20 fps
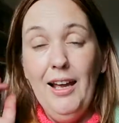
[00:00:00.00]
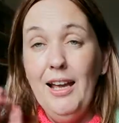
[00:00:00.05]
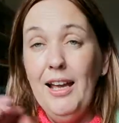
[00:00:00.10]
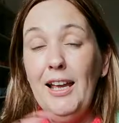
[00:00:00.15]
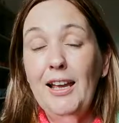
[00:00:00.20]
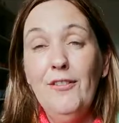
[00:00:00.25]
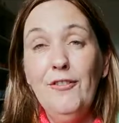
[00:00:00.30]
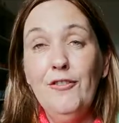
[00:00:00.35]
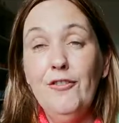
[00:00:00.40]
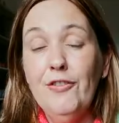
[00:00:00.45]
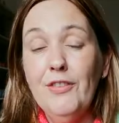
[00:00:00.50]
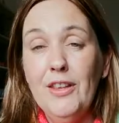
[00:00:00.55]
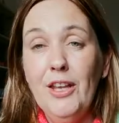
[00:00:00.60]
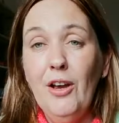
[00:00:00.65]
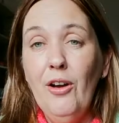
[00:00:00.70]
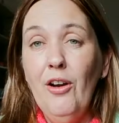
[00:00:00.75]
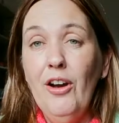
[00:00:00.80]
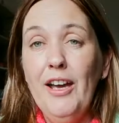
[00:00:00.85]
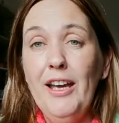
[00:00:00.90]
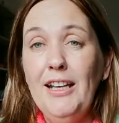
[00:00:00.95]
If there
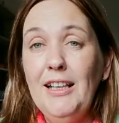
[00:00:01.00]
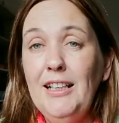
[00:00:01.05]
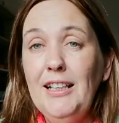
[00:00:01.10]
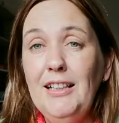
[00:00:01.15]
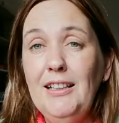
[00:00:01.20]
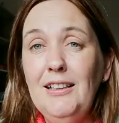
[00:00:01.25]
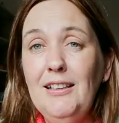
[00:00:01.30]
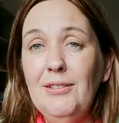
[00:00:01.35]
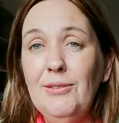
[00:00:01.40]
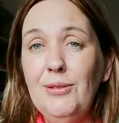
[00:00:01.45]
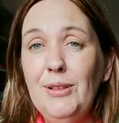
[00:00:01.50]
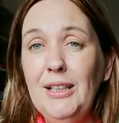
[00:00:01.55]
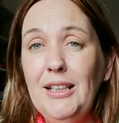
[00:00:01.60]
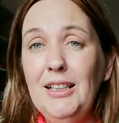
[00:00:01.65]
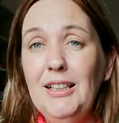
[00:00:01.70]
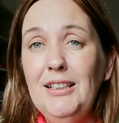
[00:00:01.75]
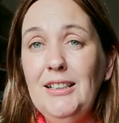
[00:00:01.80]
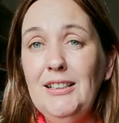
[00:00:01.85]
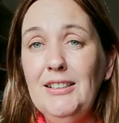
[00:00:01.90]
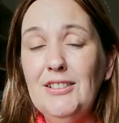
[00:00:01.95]
are any
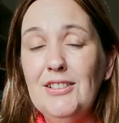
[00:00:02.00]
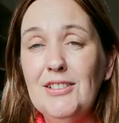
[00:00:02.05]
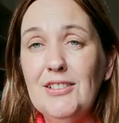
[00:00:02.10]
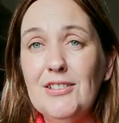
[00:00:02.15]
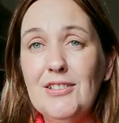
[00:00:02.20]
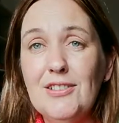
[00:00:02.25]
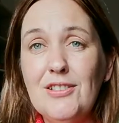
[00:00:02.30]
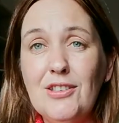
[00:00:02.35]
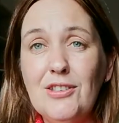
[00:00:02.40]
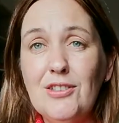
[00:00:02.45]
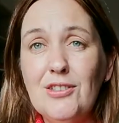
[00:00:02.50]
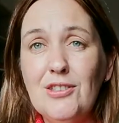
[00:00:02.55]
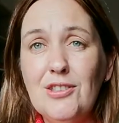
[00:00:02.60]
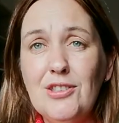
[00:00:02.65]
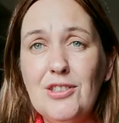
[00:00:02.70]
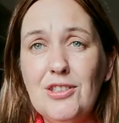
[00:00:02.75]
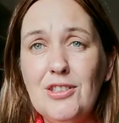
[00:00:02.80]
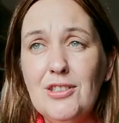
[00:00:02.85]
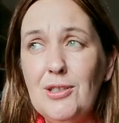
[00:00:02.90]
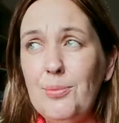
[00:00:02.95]
really
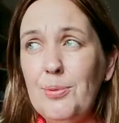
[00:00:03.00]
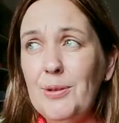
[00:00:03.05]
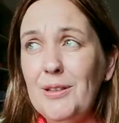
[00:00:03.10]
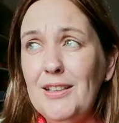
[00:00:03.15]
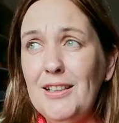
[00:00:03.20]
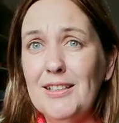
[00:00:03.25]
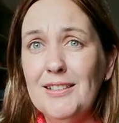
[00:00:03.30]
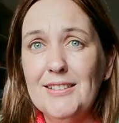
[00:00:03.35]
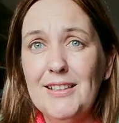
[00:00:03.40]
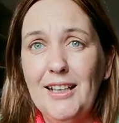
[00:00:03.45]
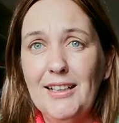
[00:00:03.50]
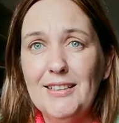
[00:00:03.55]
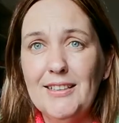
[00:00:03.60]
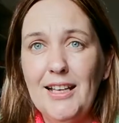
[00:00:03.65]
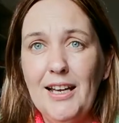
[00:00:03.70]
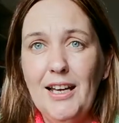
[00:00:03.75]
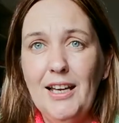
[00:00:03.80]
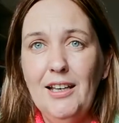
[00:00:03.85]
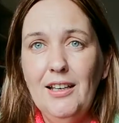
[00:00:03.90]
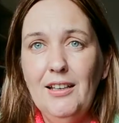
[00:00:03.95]
stupid things I
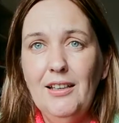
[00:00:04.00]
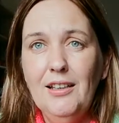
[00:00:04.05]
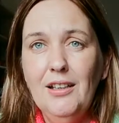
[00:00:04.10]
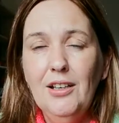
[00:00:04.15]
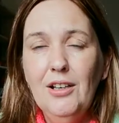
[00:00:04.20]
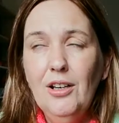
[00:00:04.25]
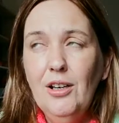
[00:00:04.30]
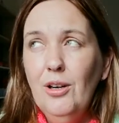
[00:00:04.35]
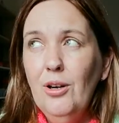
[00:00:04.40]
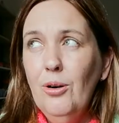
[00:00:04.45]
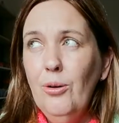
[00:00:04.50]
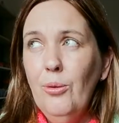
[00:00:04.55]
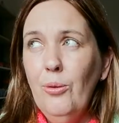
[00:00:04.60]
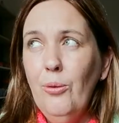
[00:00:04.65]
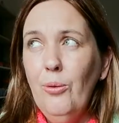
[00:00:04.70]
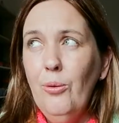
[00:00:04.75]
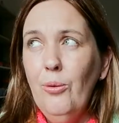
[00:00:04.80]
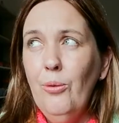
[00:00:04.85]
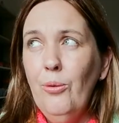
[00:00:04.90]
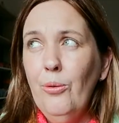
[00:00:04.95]
say,
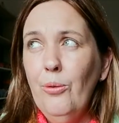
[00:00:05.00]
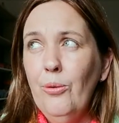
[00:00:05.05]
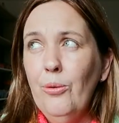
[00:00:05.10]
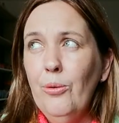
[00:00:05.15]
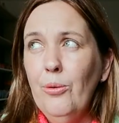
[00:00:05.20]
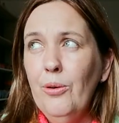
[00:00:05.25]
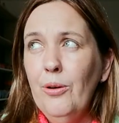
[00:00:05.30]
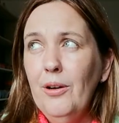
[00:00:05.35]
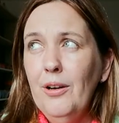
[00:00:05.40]
or